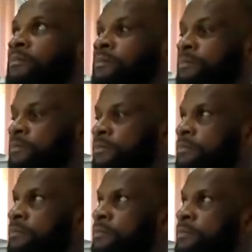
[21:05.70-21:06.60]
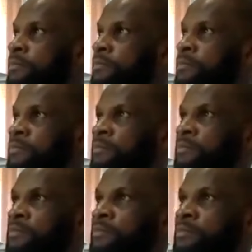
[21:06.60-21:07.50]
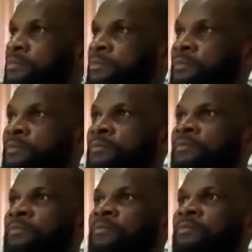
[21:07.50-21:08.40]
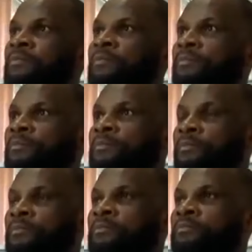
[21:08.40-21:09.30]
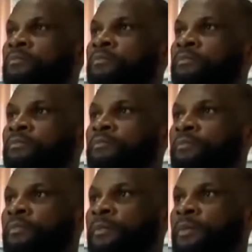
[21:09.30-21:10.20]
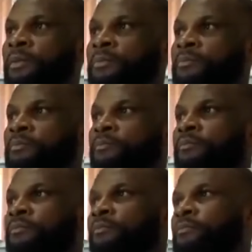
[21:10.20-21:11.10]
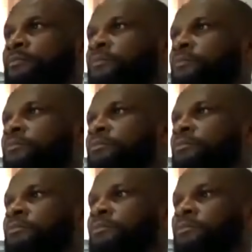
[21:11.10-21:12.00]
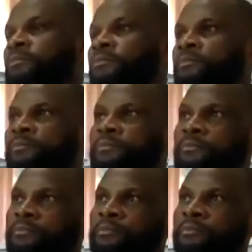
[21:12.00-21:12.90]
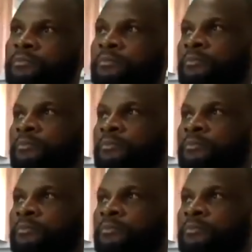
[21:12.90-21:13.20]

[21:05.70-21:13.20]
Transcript: No words are spoken by the person on screen.